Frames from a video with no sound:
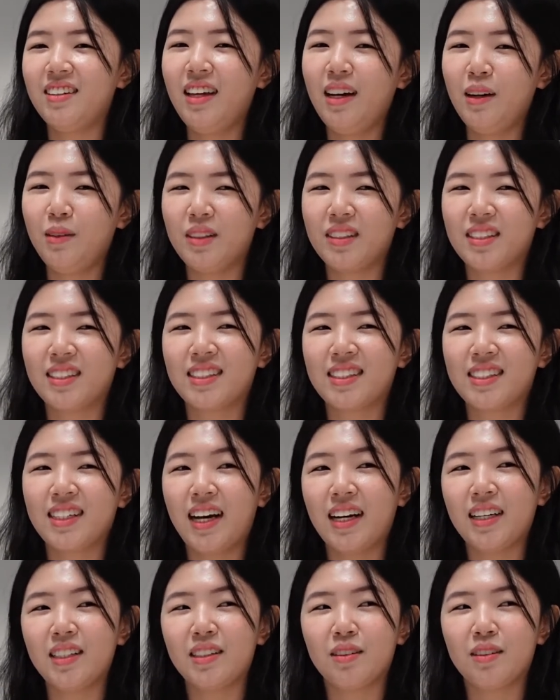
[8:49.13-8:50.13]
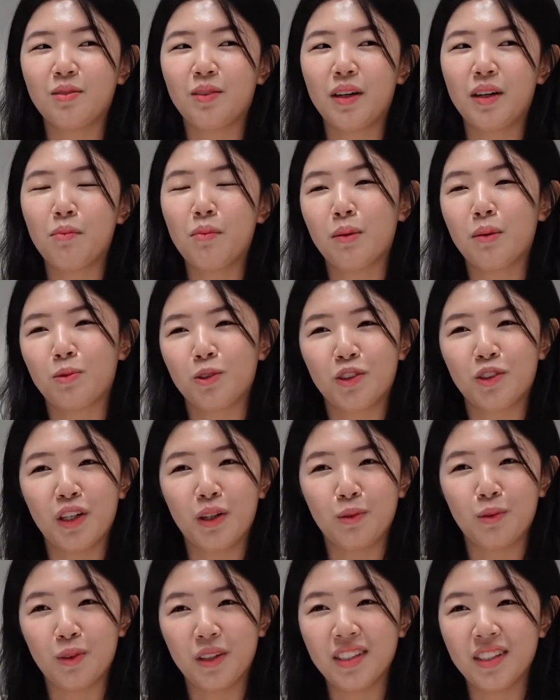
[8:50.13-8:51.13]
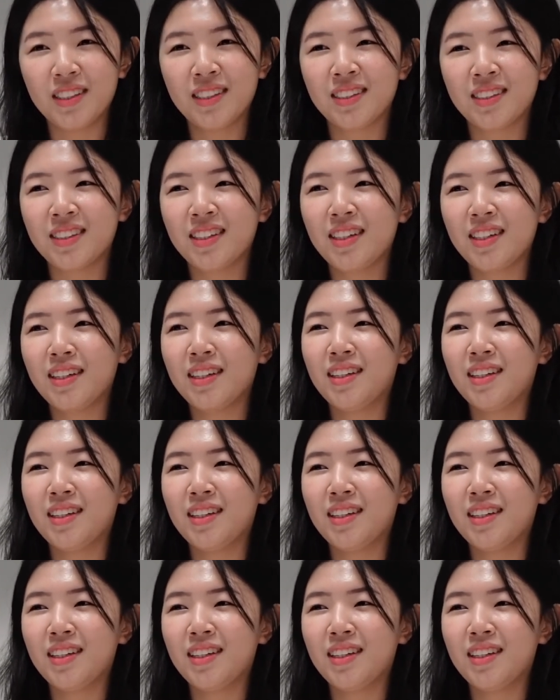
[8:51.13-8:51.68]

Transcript: That was kind of what my project was.